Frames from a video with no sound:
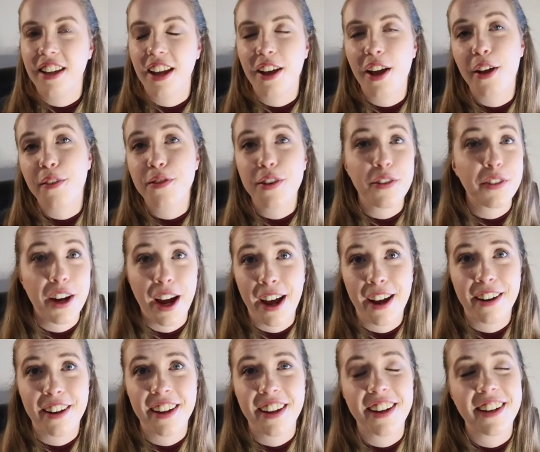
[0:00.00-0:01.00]
have never had
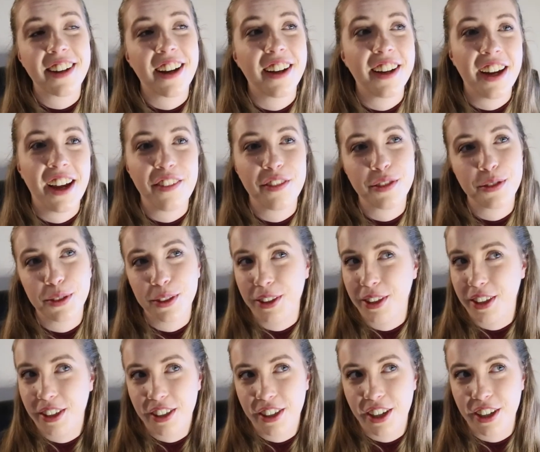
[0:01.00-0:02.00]
it and I have a
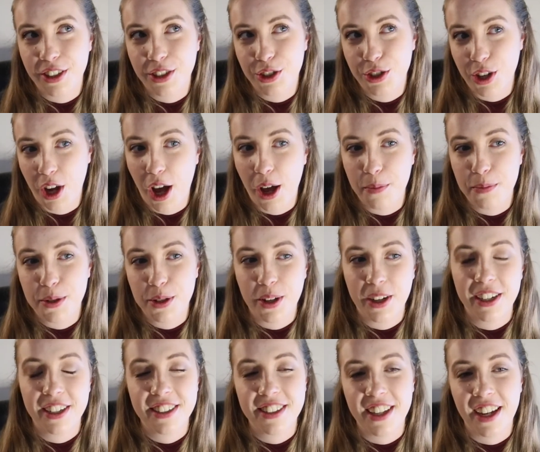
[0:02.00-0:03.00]
really good job, so I
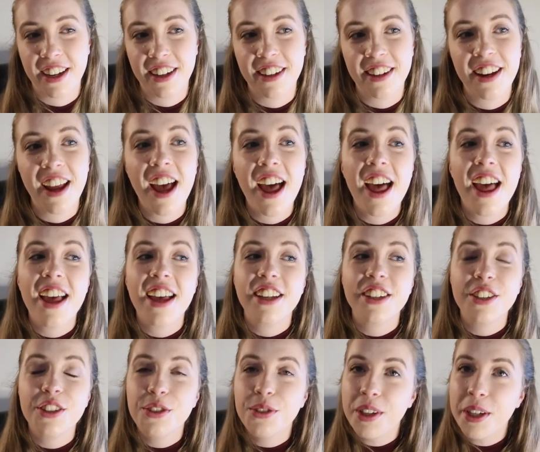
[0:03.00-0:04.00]
decided
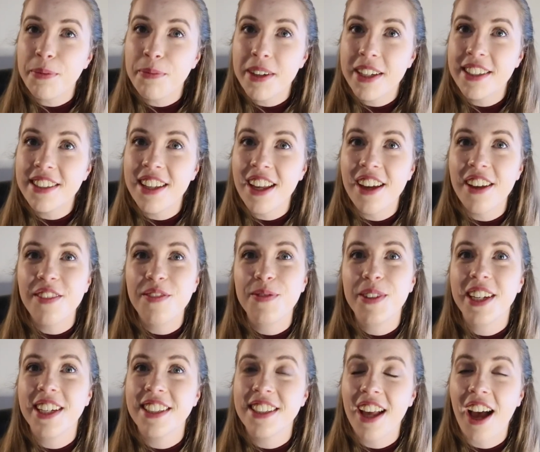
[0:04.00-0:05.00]
to treat myself
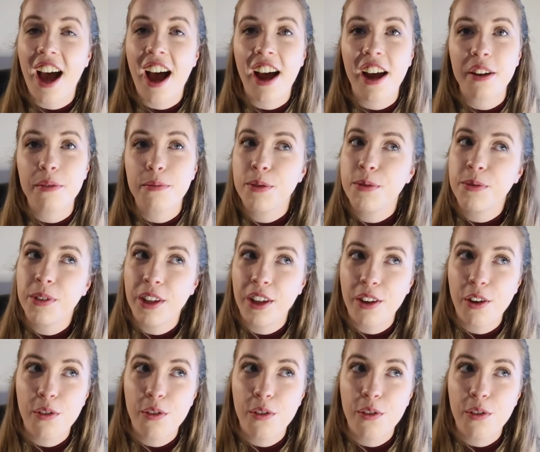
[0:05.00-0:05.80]
because I've been really